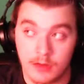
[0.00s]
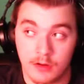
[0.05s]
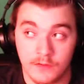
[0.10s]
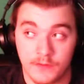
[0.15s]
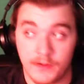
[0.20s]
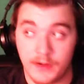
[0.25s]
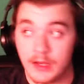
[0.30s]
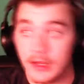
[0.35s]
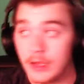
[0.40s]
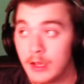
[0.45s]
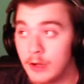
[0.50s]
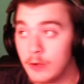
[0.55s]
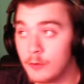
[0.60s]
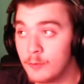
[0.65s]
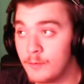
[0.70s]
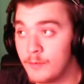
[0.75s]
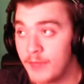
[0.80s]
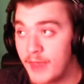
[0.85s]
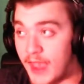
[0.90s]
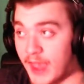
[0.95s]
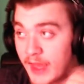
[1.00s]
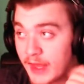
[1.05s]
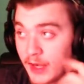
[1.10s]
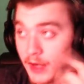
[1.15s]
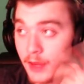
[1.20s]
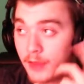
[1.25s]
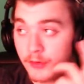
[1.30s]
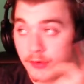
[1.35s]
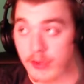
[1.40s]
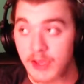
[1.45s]
video and
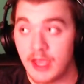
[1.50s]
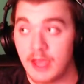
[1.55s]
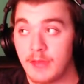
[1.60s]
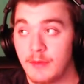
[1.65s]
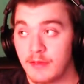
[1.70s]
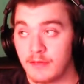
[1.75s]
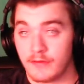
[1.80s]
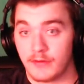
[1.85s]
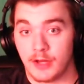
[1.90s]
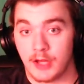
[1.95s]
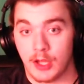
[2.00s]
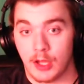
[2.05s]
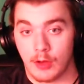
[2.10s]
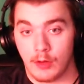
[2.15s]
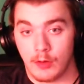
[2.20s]
another gaming video